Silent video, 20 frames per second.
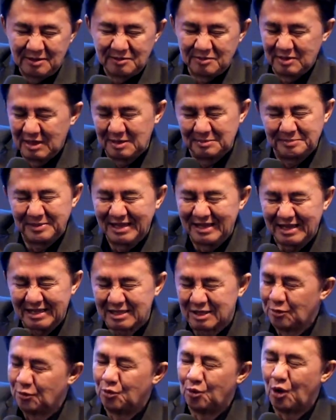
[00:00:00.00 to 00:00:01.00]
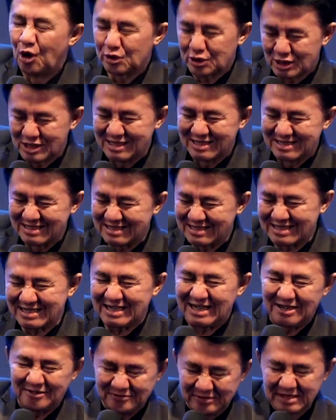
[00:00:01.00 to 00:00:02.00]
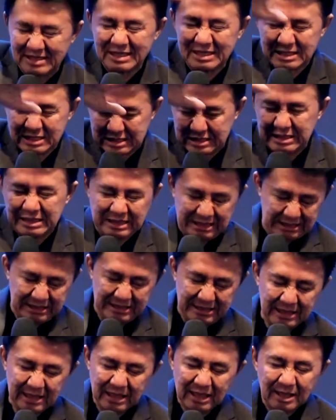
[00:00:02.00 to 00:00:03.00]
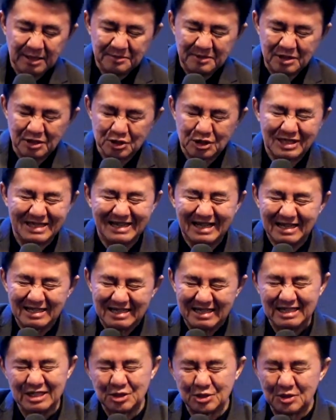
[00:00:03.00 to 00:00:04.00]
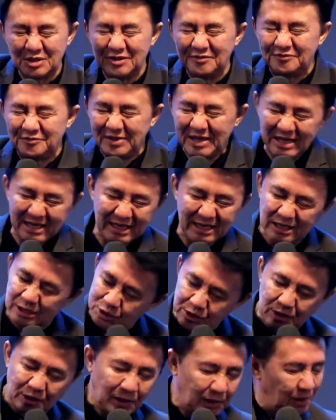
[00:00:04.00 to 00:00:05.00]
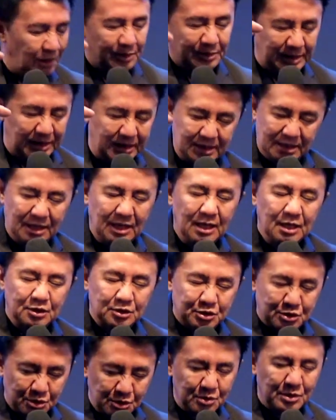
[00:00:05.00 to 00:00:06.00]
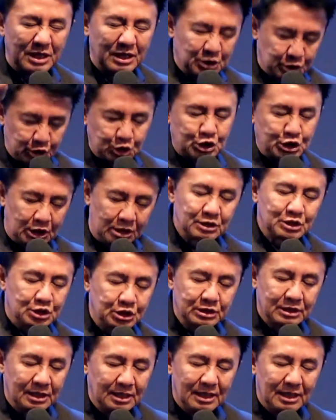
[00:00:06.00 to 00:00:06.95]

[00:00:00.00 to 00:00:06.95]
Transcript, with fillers: will be like the waters cover the sea because God is revealing His glory through His church